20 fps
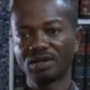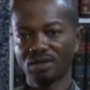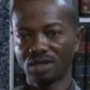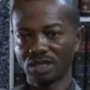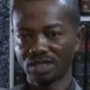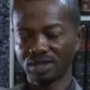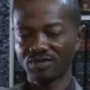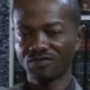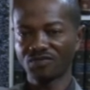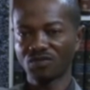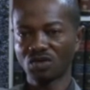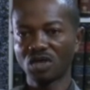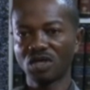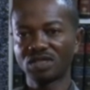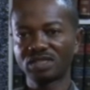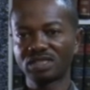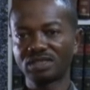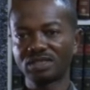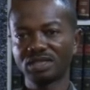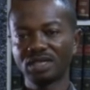Of
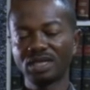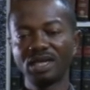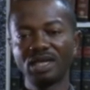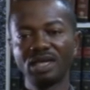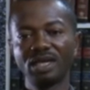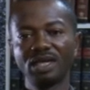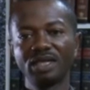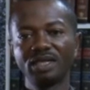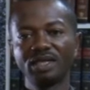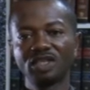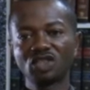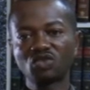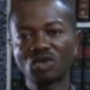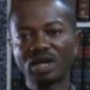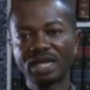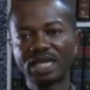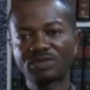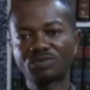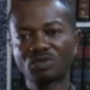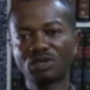course, the
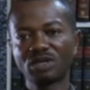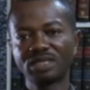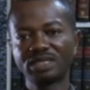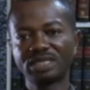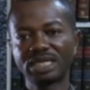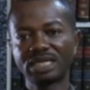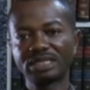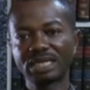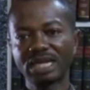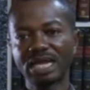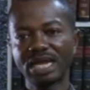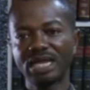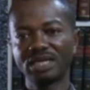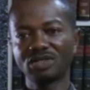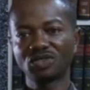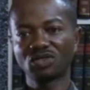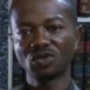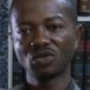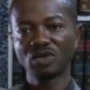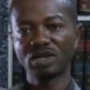schwa is pronounced as E,
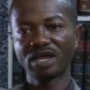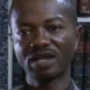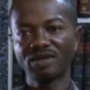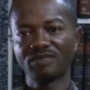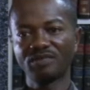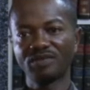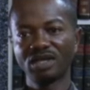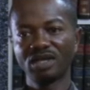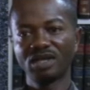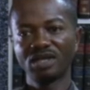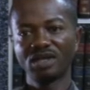so you have